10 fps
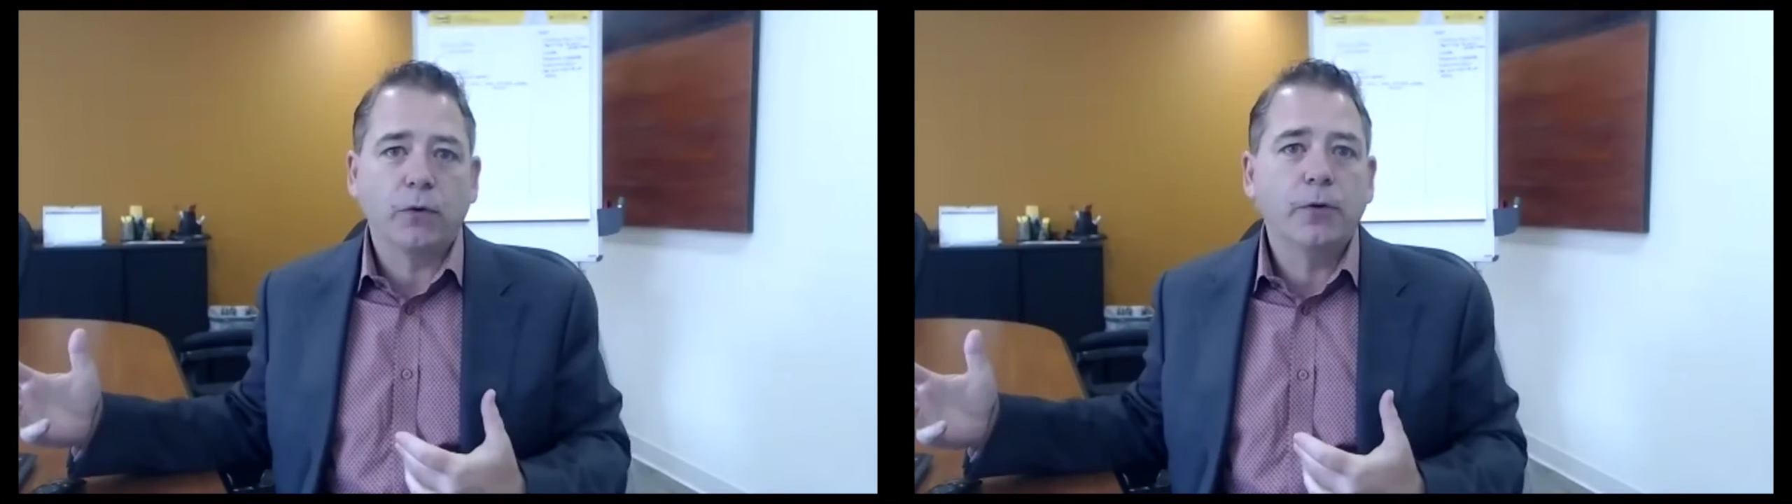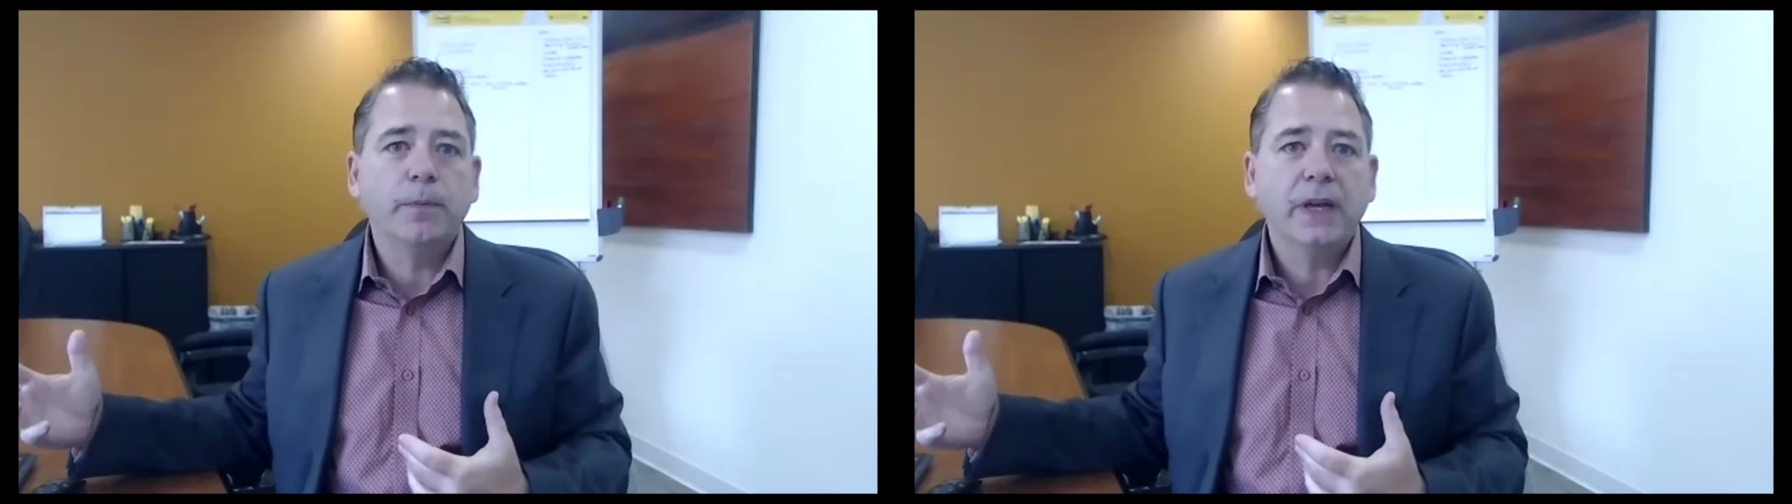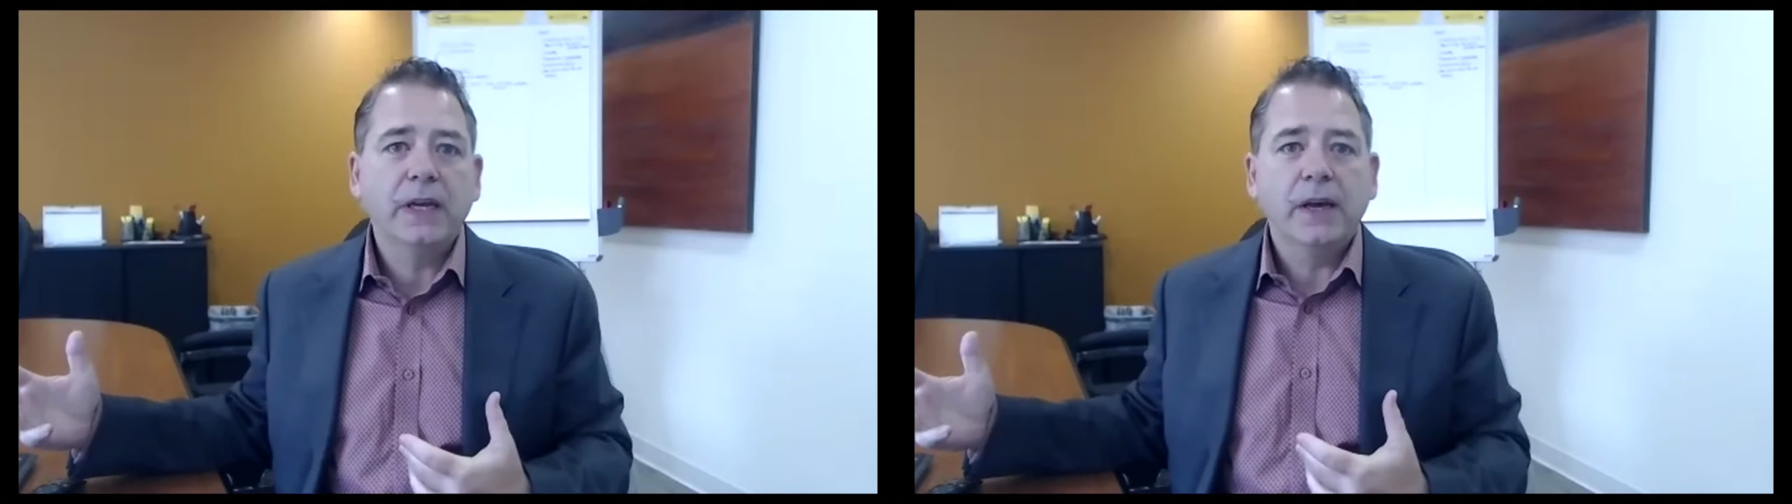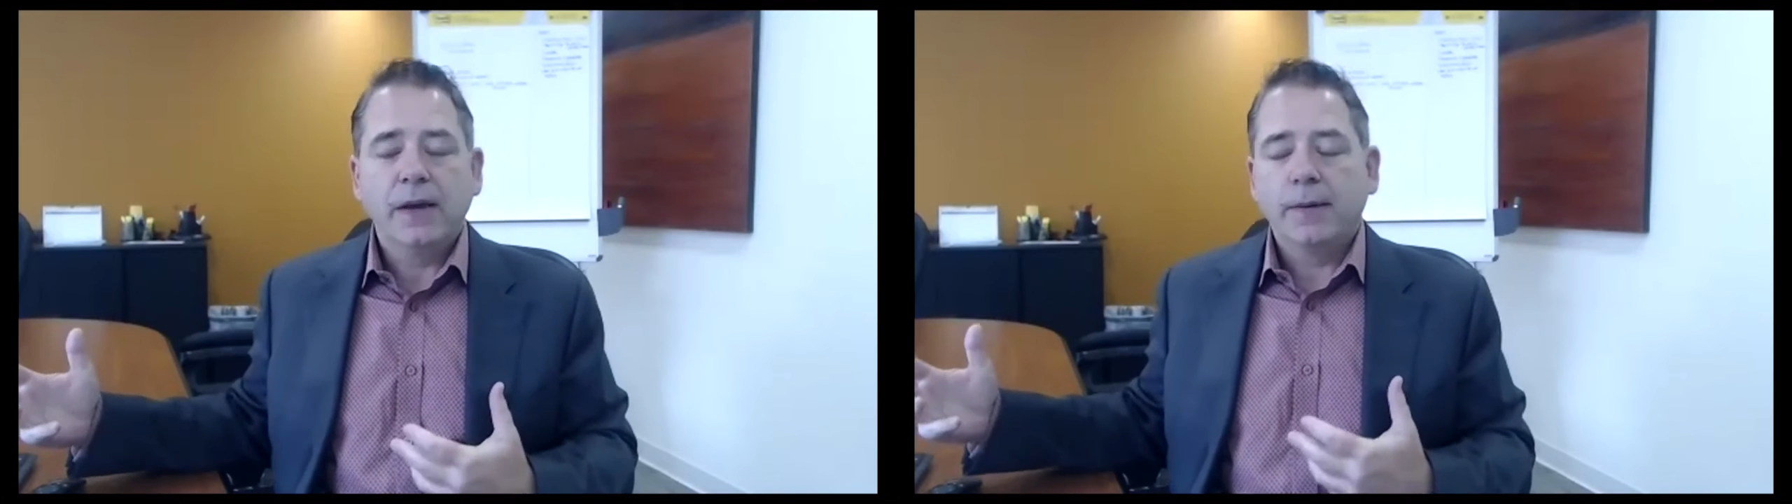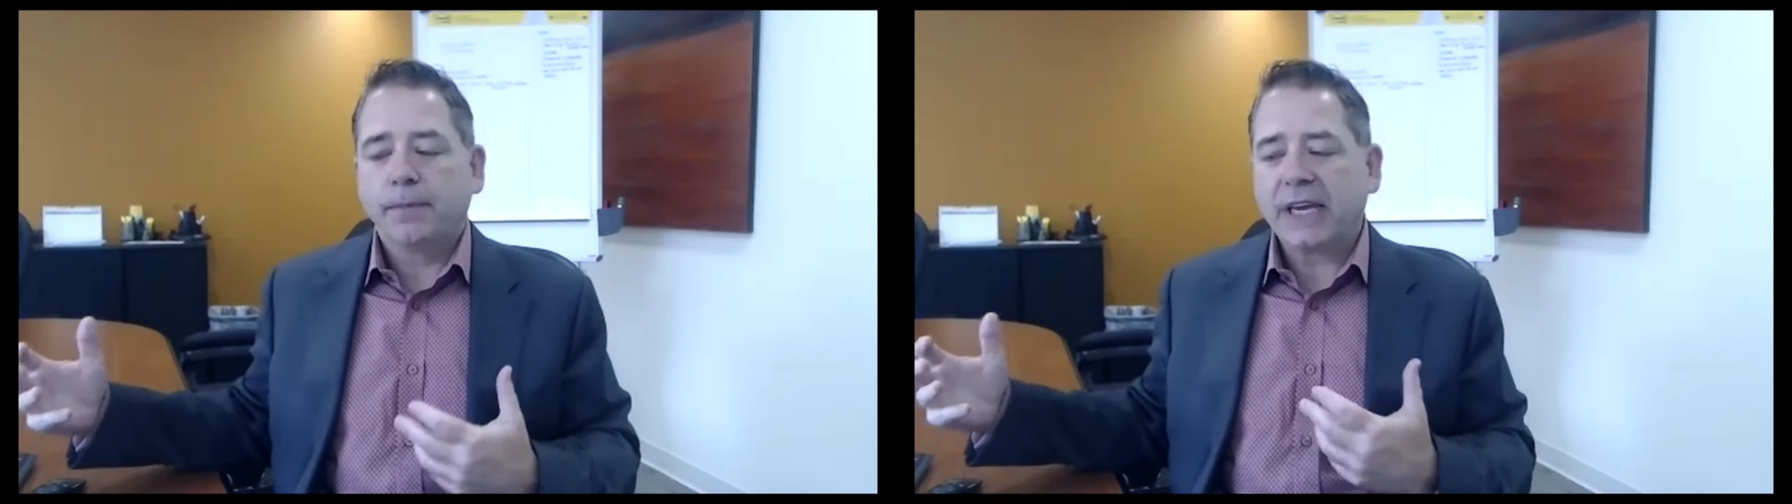room,
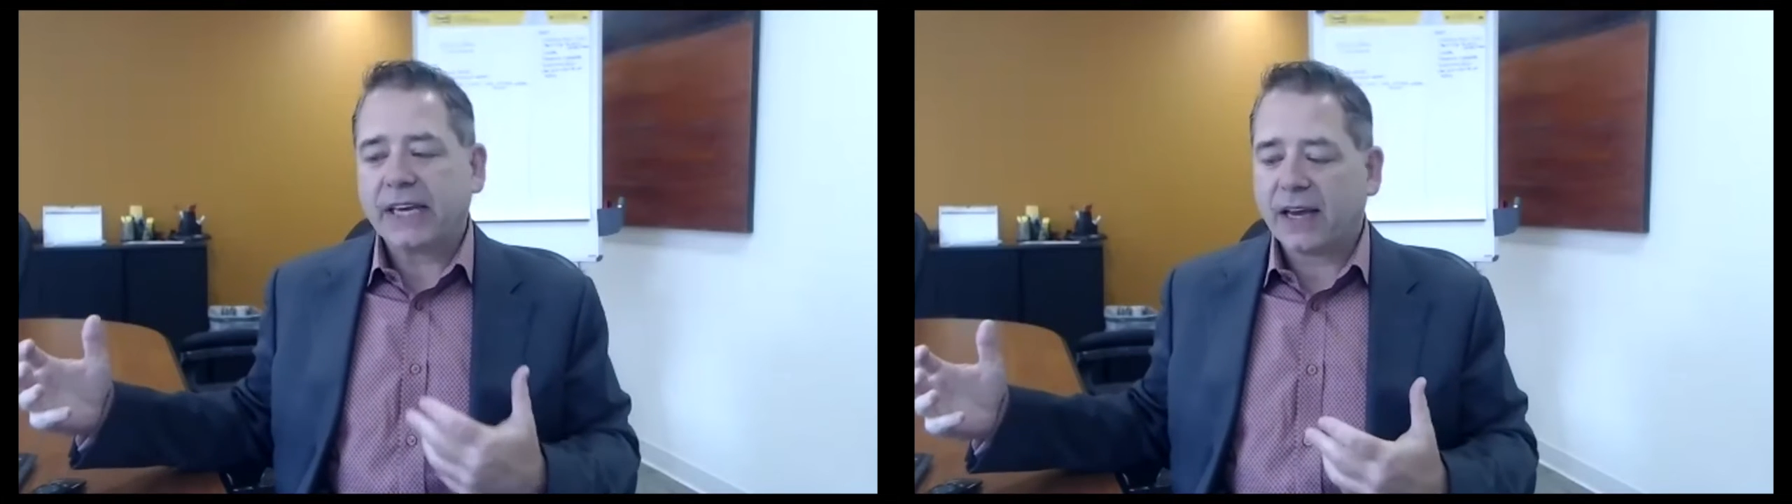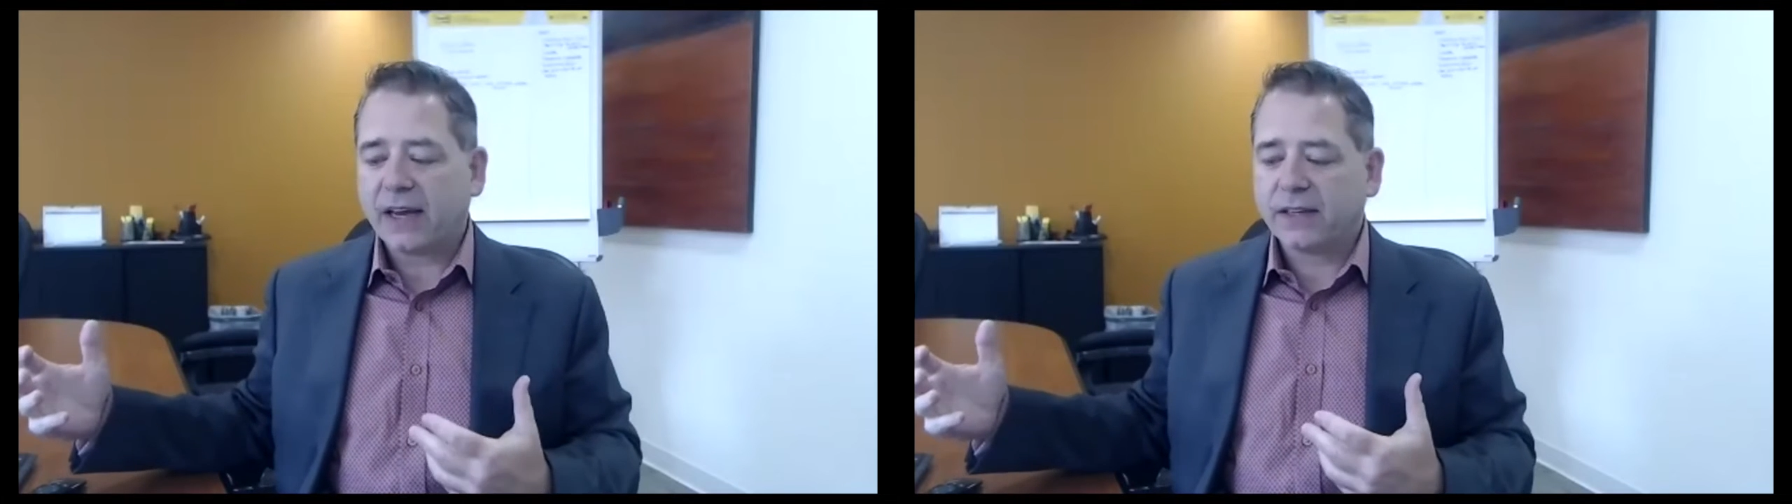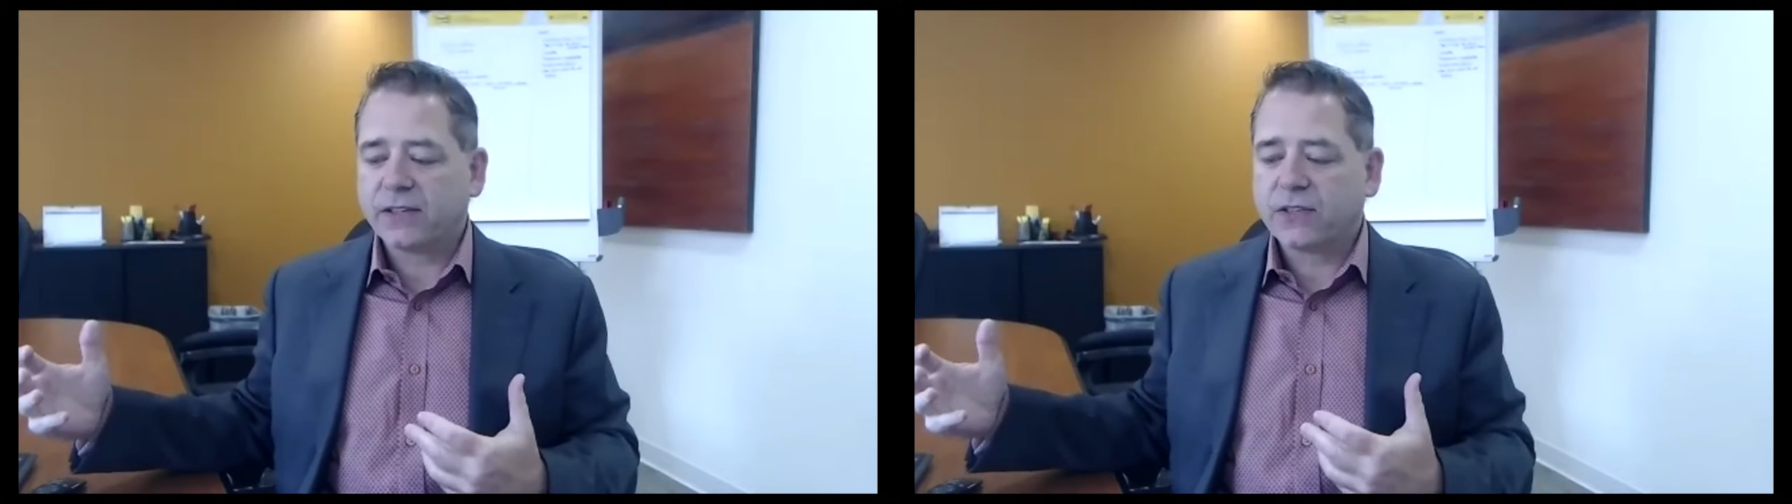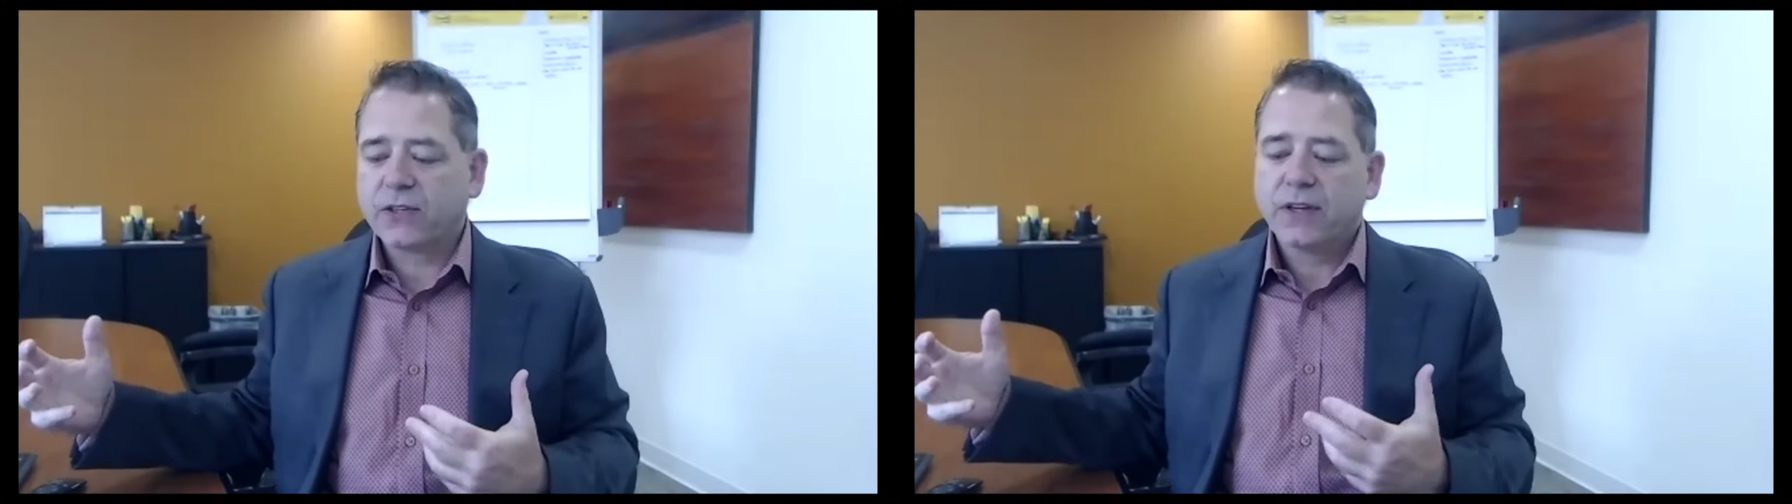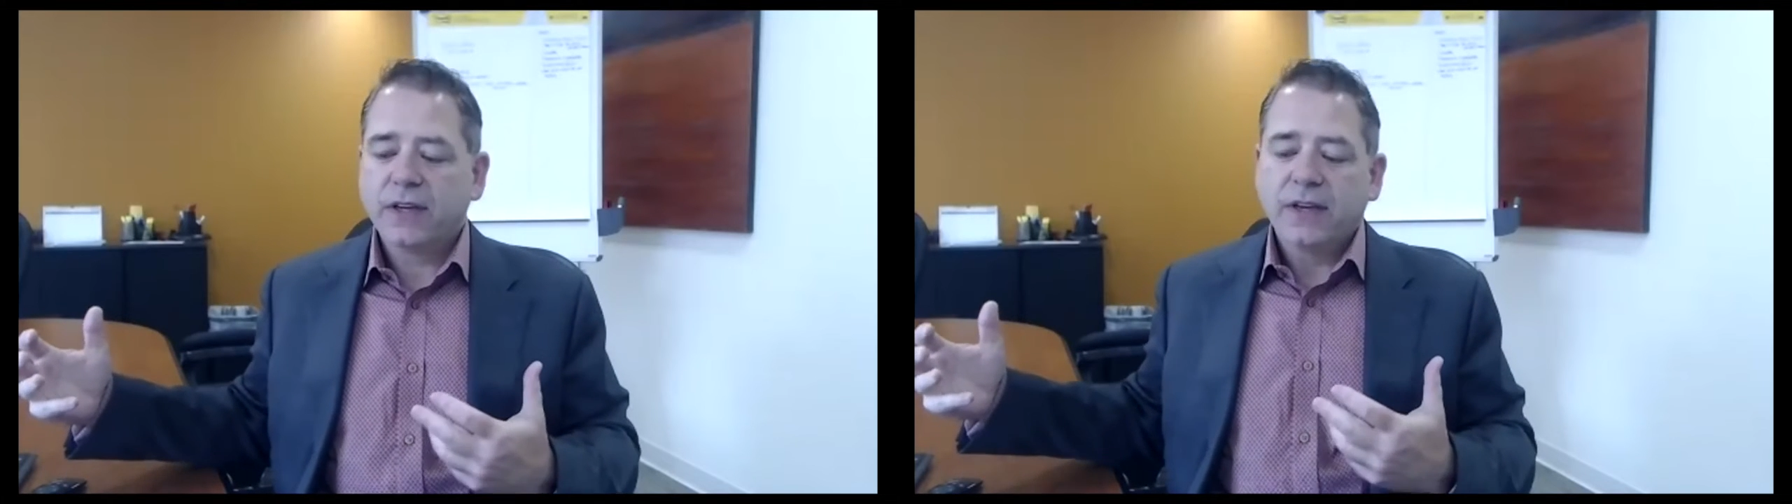because